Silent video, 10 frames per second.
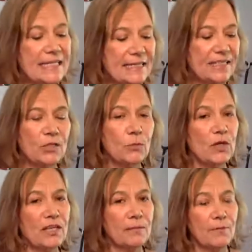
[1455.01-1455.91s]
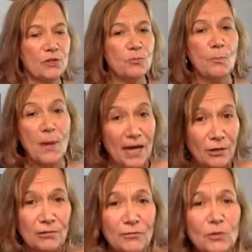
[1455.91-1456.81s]
This is one of the most
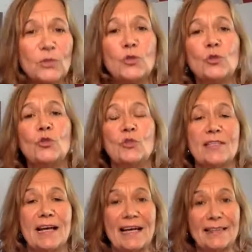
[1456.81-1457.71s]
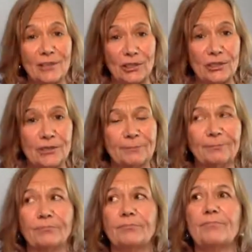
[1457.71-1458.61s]
powerful tools I learned
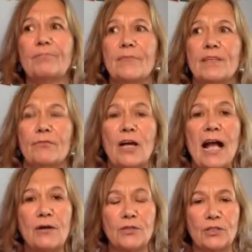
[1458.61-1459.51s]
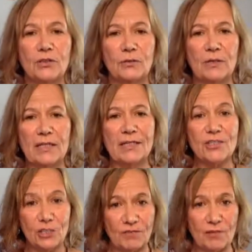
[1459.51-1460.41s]
for how to
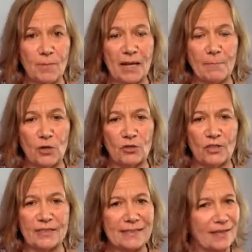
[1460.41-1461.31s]
shift my emotions.